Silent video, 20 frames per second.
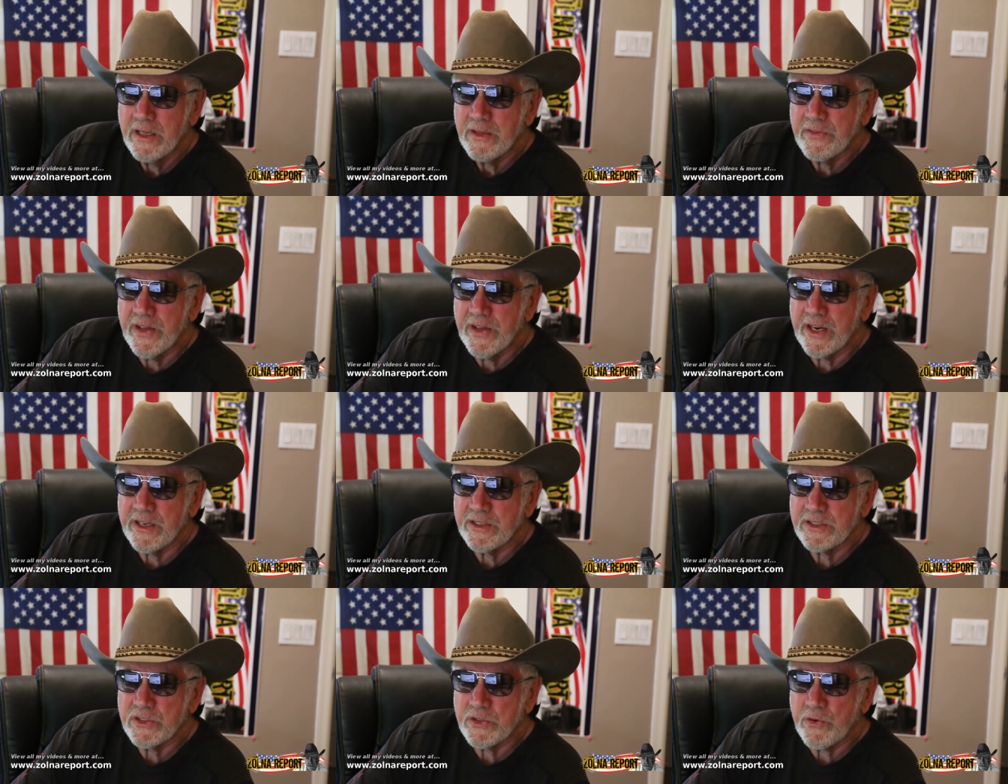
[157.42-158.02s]

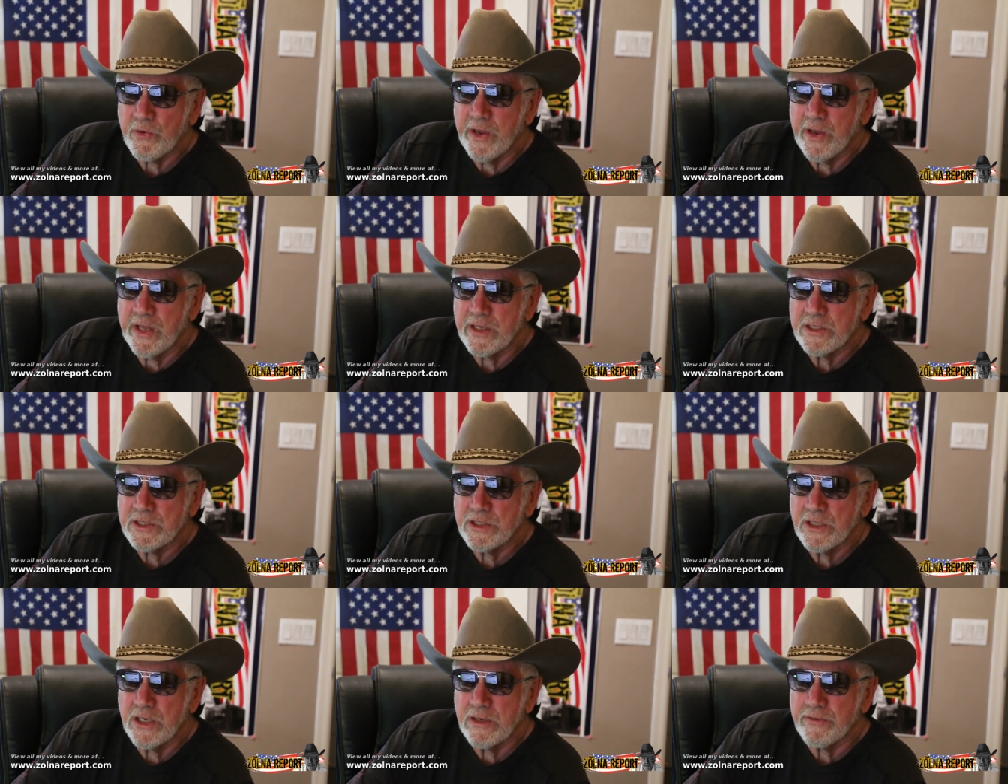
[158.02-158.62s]
that is gray
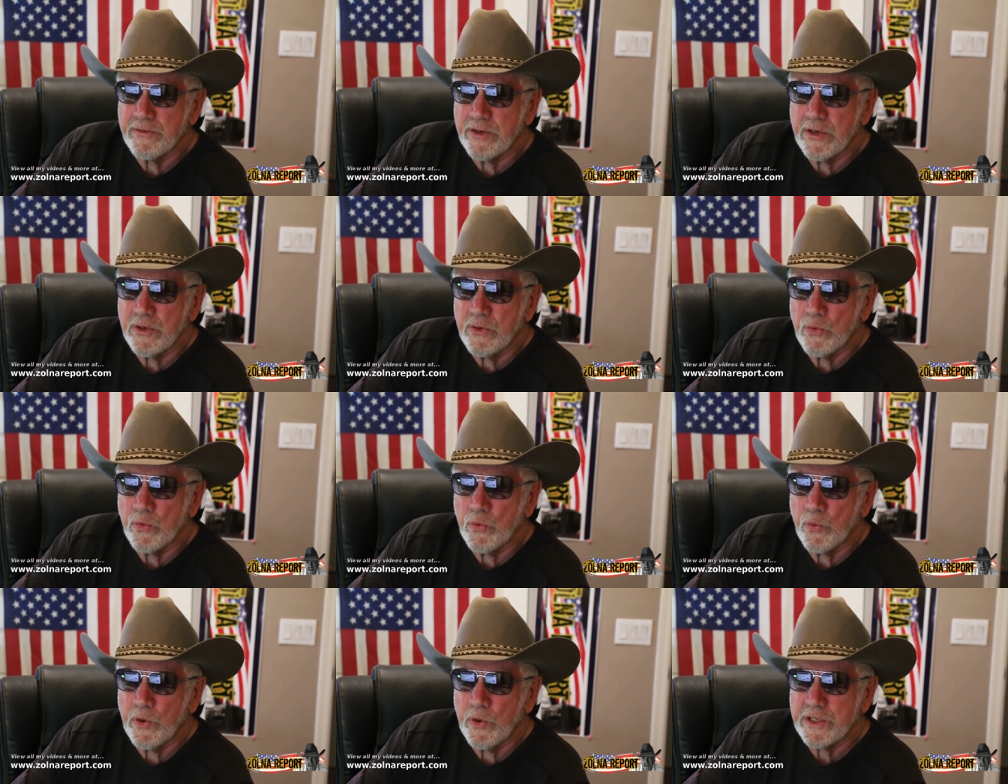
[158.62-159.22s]
and silver,
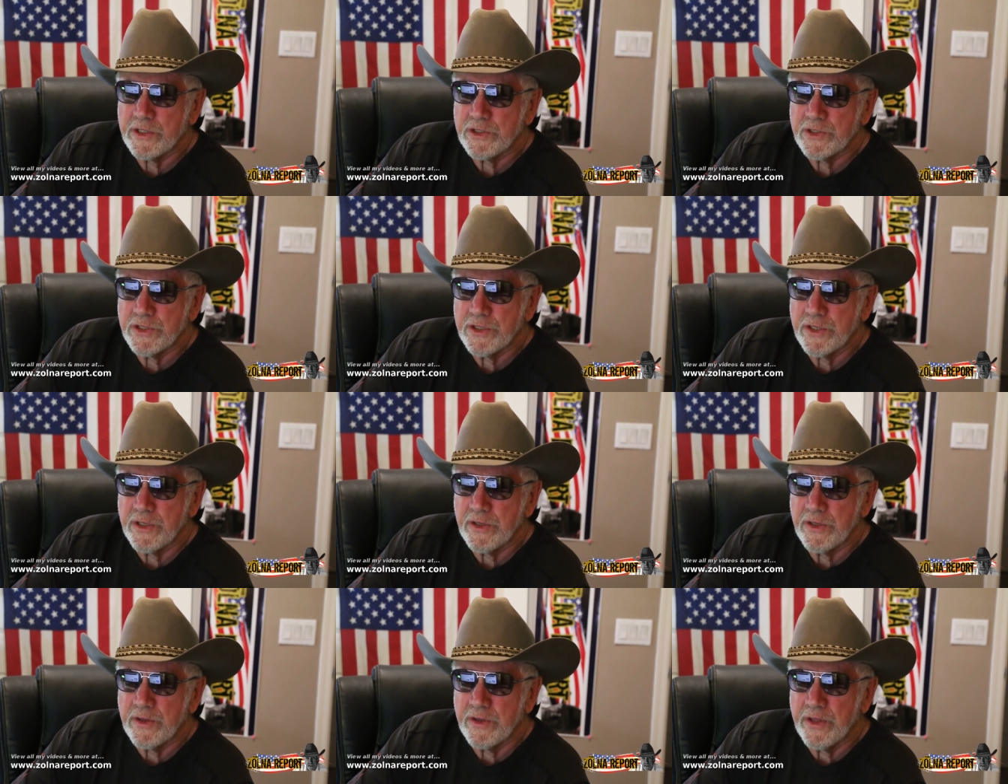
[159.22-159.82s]

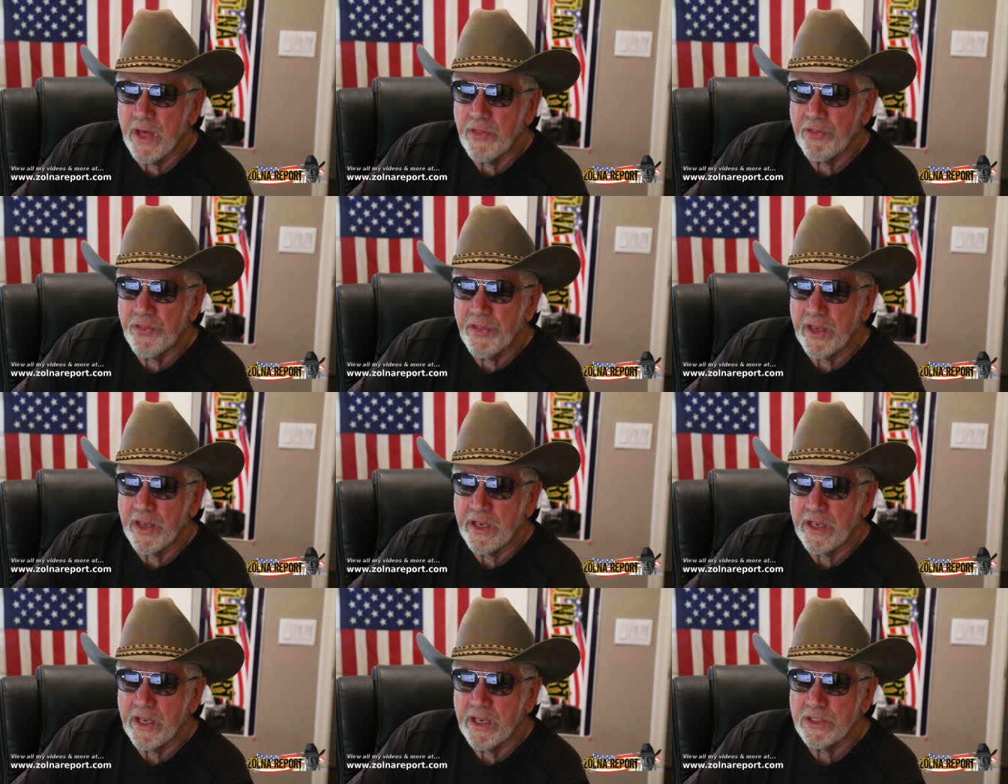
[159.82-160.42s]
which they
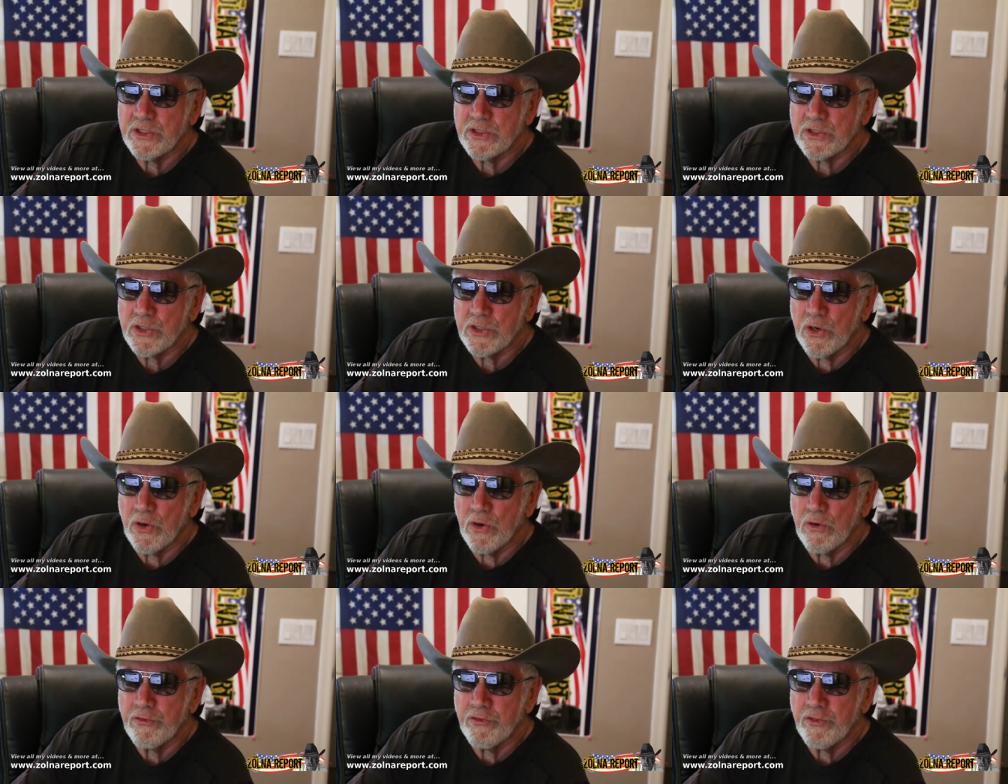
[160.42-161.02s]
think he
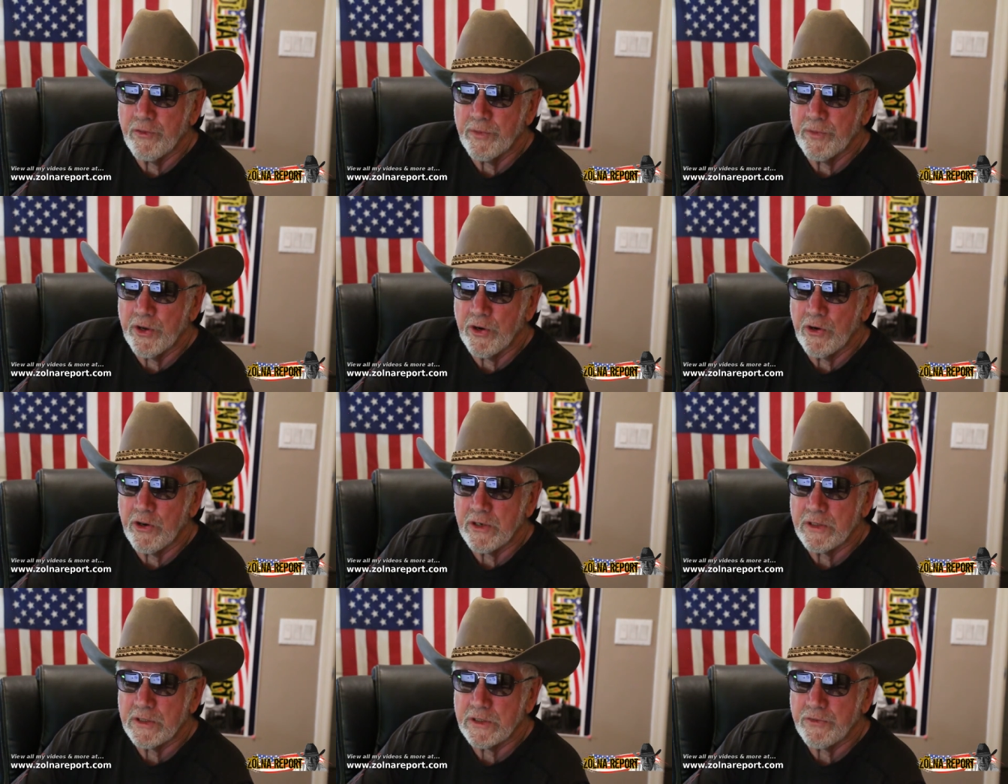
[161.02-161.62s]
stole from the
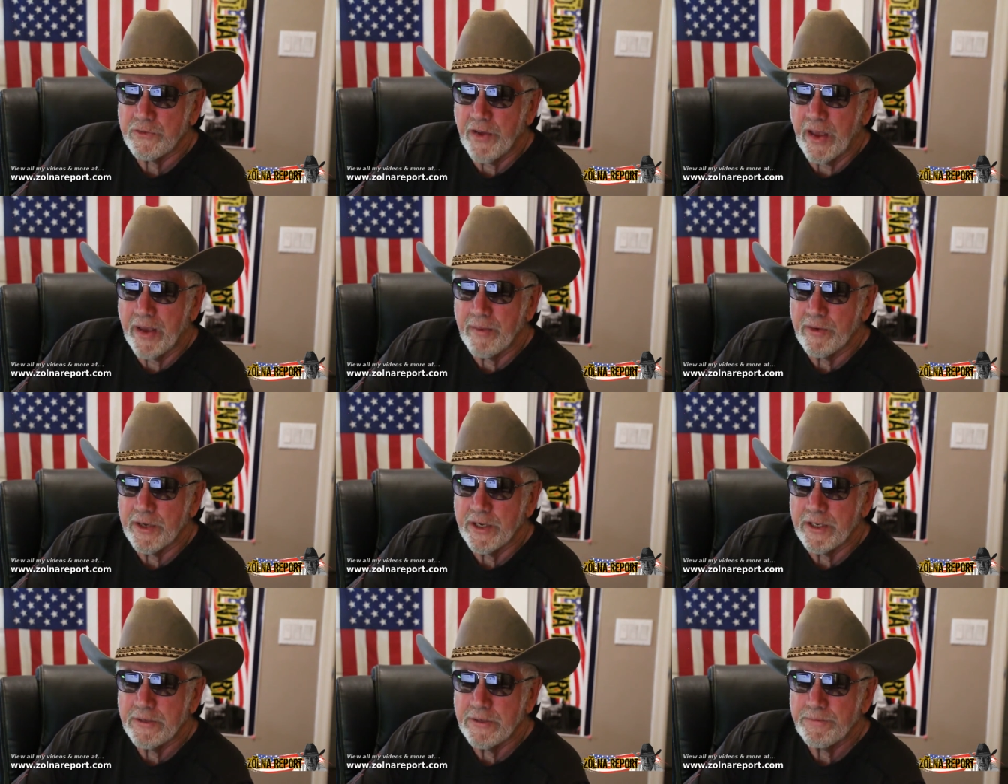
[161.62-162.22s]
Ernest
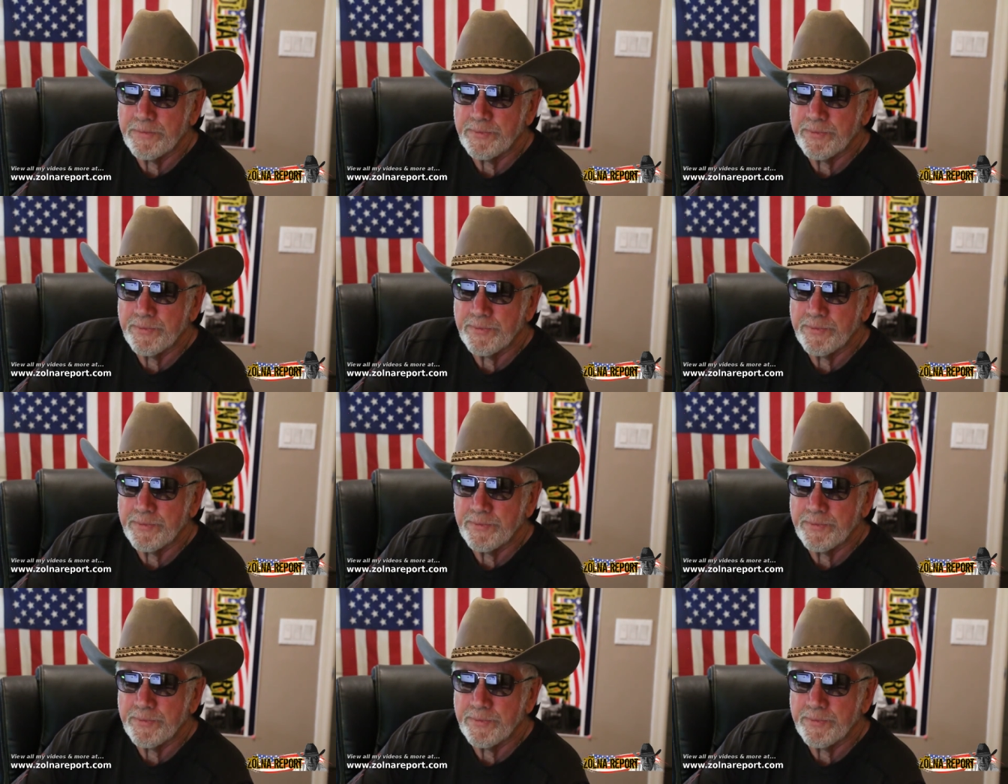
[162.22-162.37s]
family.